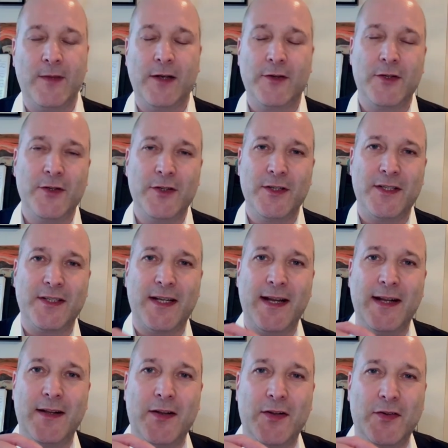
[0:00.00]
should just say,
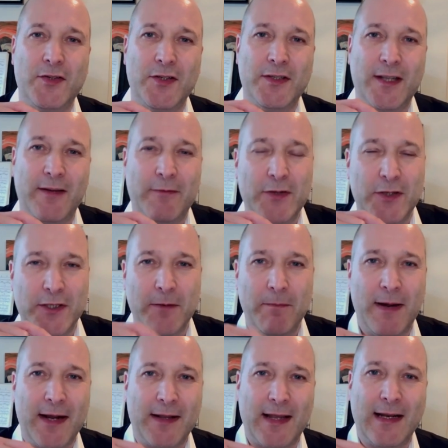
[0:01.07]
just if we just
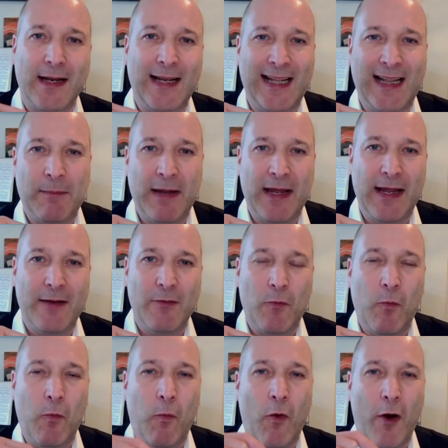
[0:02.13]
unpack that a little bit,
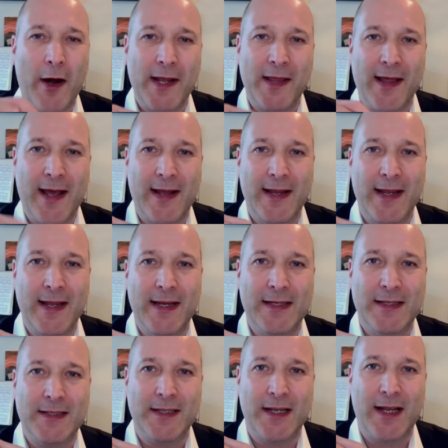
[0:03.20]
why that
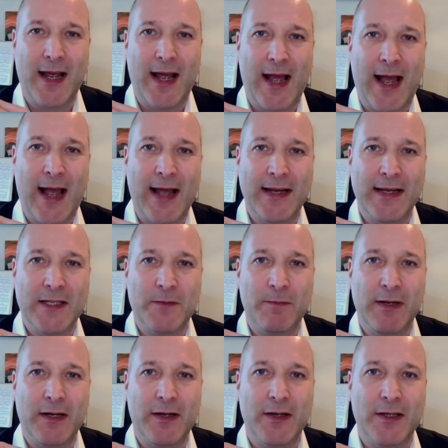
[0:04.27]
is. And it's
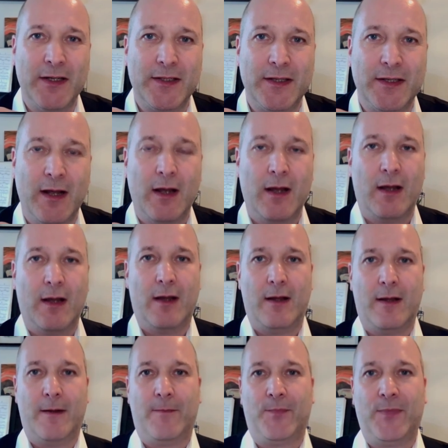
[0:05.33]
because
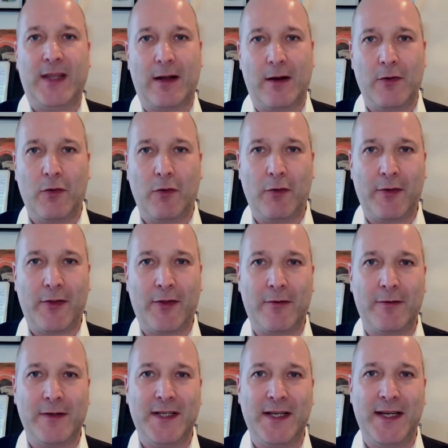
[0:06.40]
the local
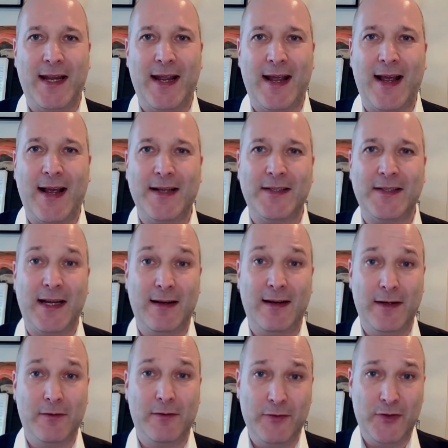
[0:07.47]
authority has a
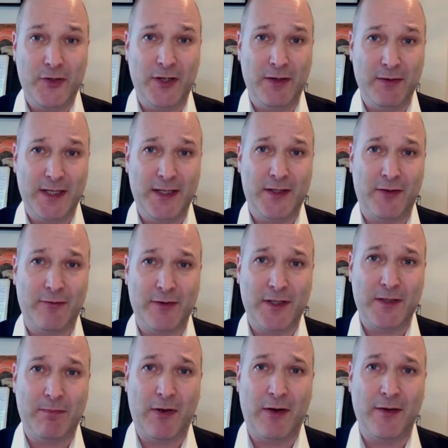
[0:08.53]
legal duty to
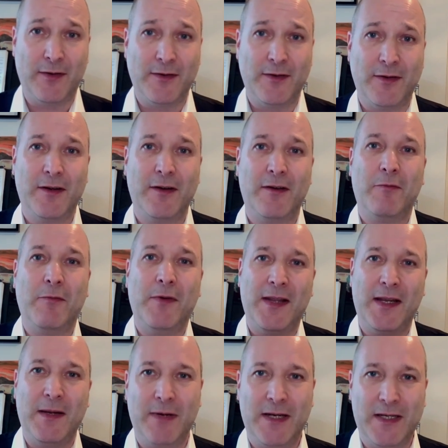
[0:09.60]
respond with
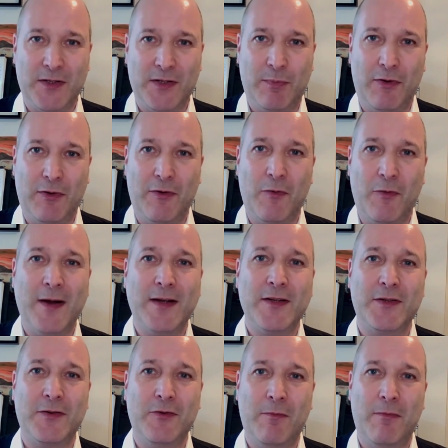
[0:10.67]
EP support when a
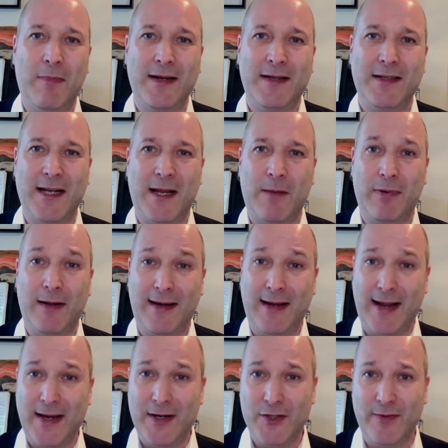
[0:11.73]
school makes an
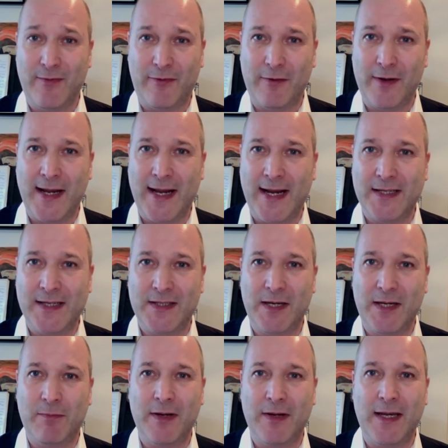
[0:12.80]
application for an
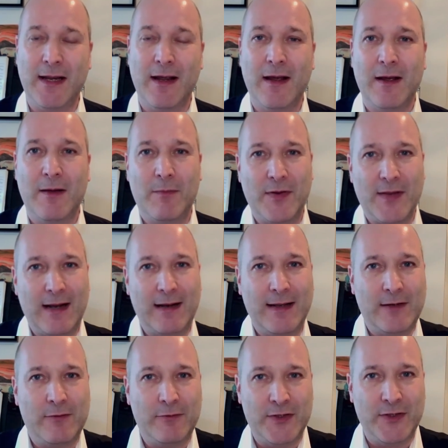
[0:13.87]
EHCP, but that
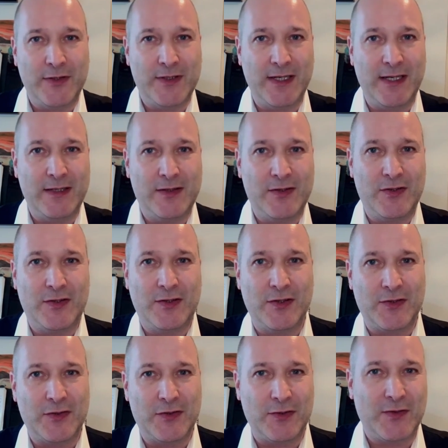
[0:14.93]
legal duty
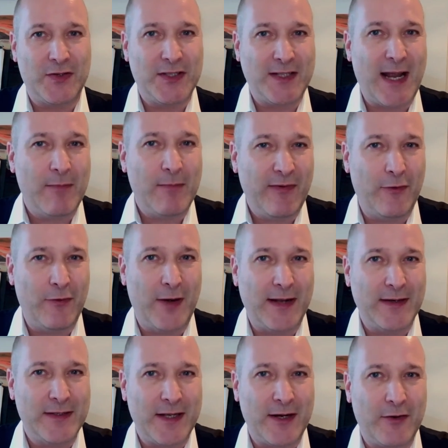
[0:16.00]
doesn't sort of stand beforehand.
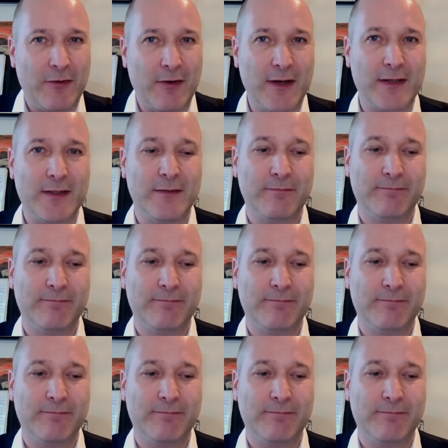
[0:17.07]
Is that correct?